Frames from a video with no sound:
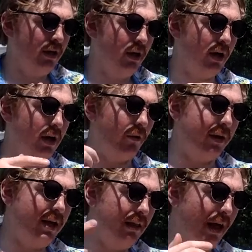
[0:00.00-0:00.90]
When
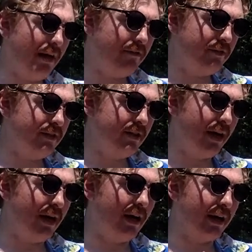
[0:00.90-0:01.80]
he left,
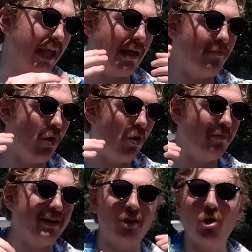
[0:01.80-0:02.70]
I came home.
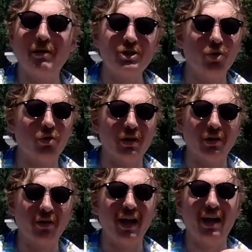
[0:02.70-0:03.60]
I did all my choring,
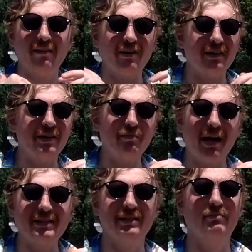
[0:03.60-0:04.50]
okay? I finally
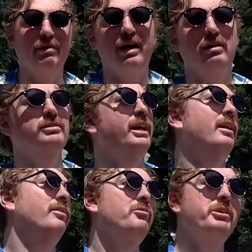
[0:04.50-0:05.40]
deposited bottles. I
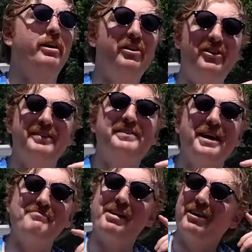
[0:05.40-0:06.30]
had
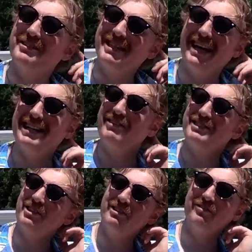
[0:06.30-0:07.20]
310 bottles I had to
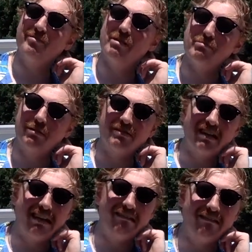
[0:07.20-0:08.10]
return for my
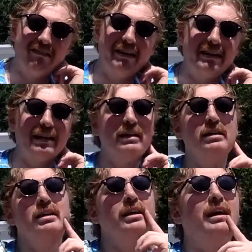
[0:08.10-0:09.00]
birthday week.
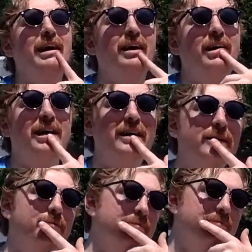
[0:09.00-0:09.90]

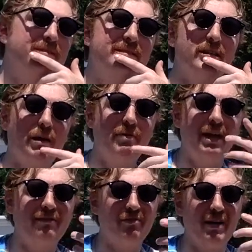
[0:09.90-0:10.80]
So I
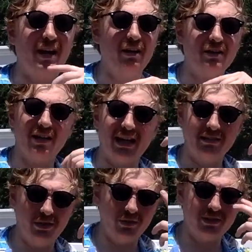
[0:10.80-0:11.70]
paid for my haircut. I got
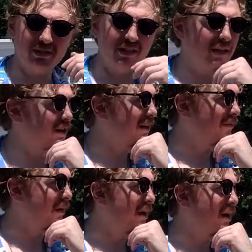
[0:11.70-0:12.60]
2 inches taken off
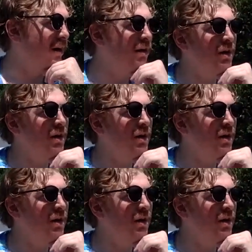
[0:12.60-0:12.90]
my hair.